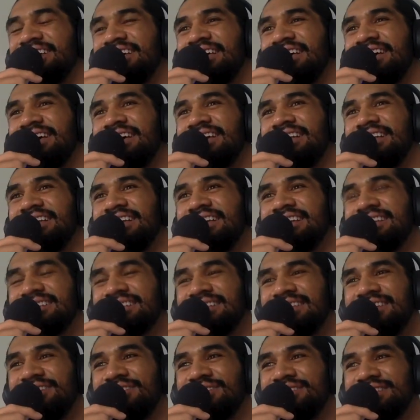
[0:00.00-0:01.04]
And yeah, so
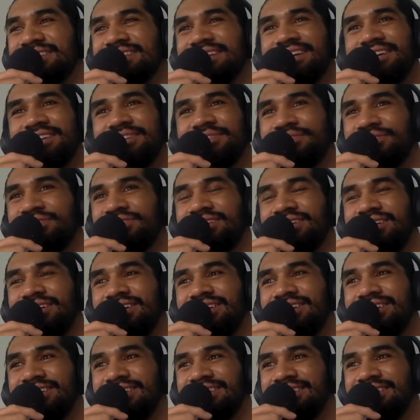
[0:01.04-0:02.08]
that was like,
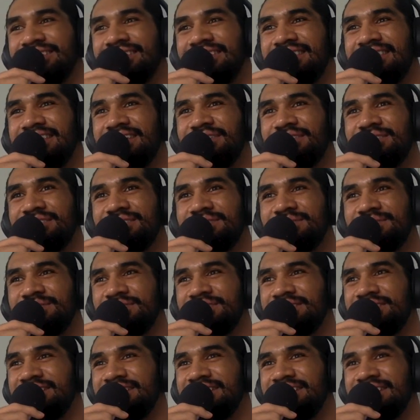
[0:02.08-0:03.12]
bro, that was
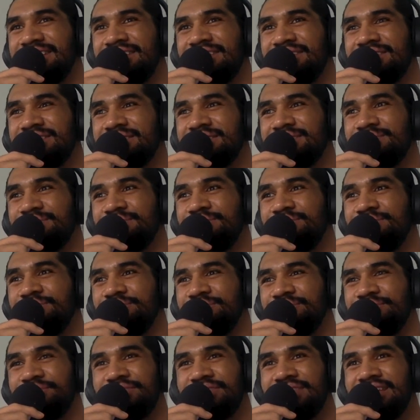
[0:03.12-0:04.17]

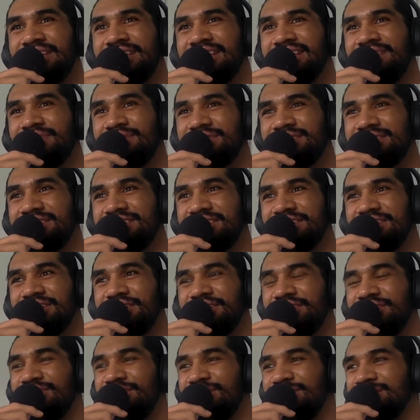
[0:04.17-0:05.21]
the joke of
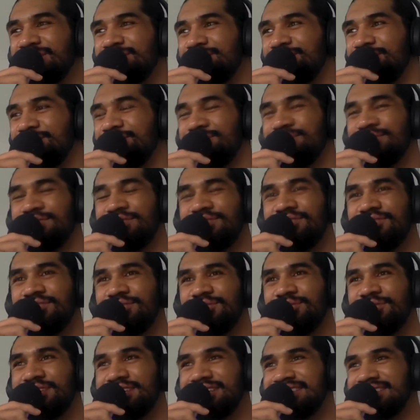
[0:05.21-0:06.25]
the hospital for a few
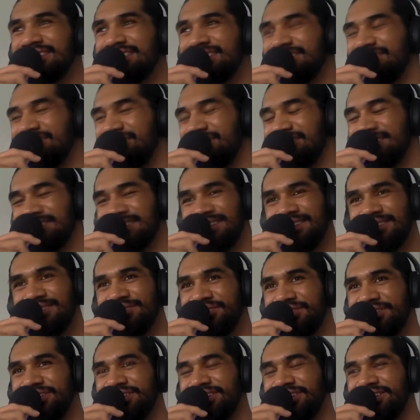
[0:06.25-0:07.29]
weeks there. It was like,
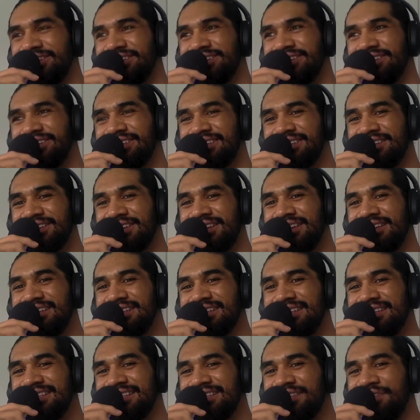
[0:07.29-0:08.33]
bro, should have
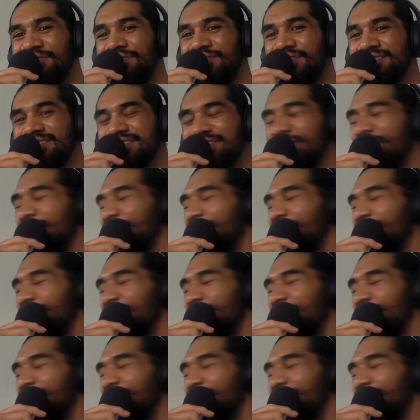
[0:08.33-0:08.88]
listened to the physio.